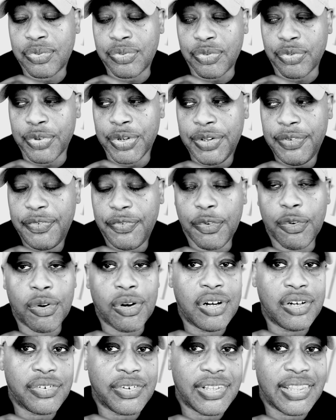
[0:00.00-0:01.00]
three
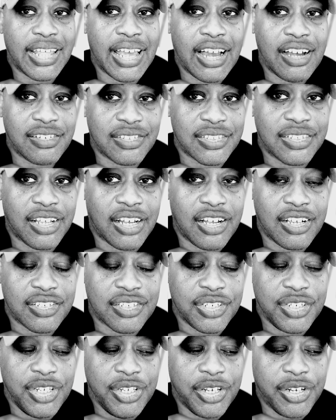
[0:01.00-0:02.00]
four hundred thousand
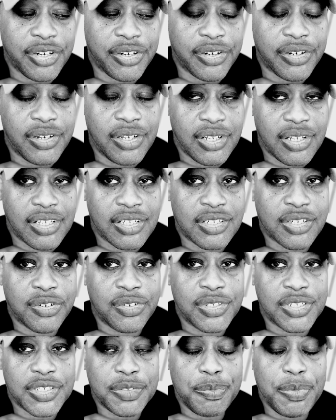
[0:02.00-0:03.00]
dollars a year is
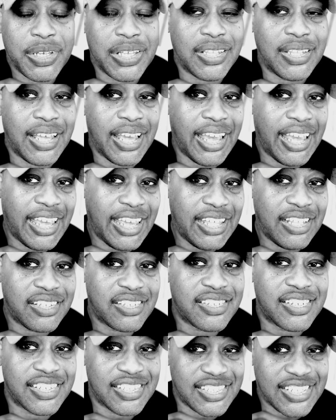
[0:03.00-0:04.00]
going to spend
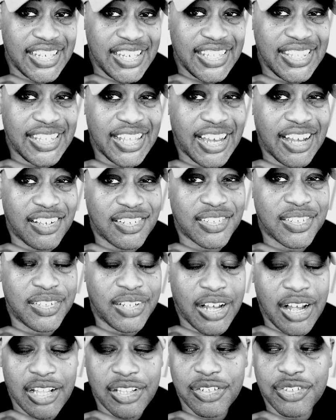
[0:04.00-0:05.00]
eight to ten thousand
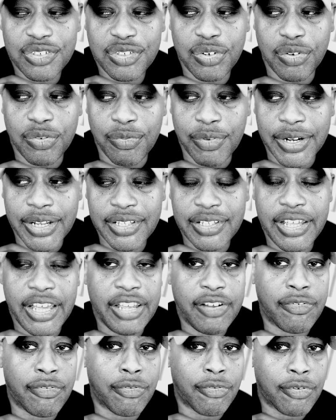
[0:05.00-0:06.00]
dollars to rent
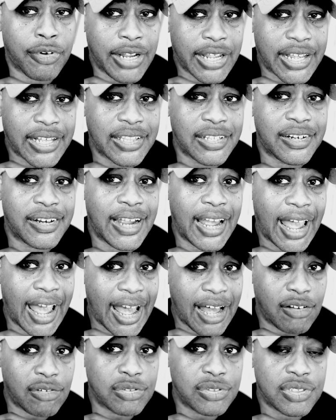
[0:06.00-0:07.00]
a regular
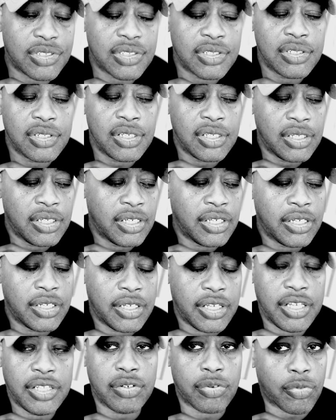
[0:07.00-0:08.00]
house
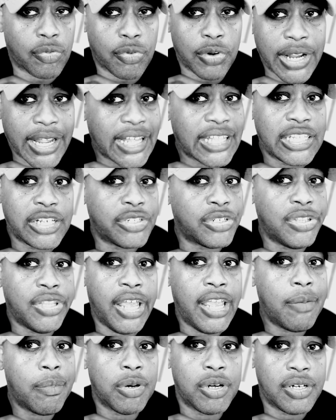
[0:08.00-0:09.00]
in a regular
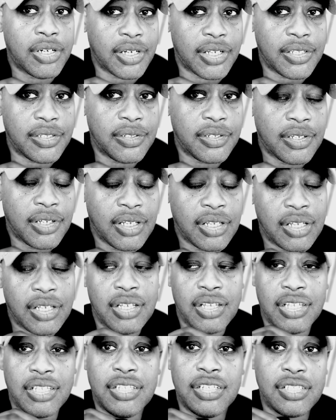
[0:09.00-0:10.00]
neighborhood
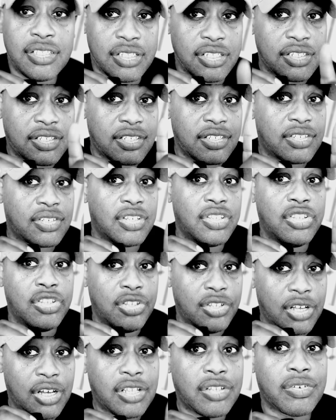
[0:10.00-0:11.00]
and this is
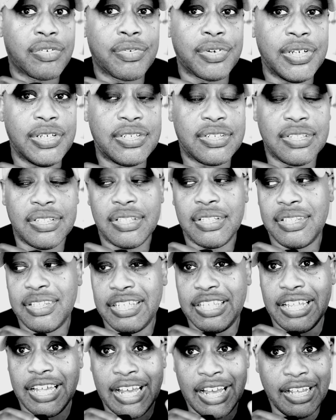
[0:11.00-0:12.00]
another reason
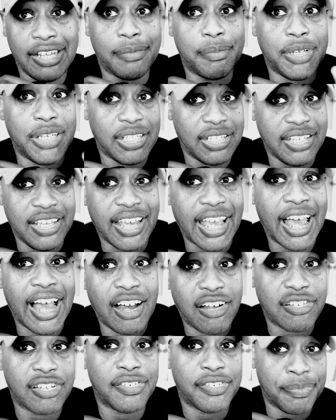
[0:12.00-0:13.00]
that i am getting
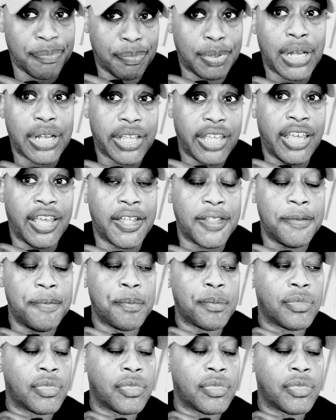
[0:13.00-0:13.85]
out of buckhead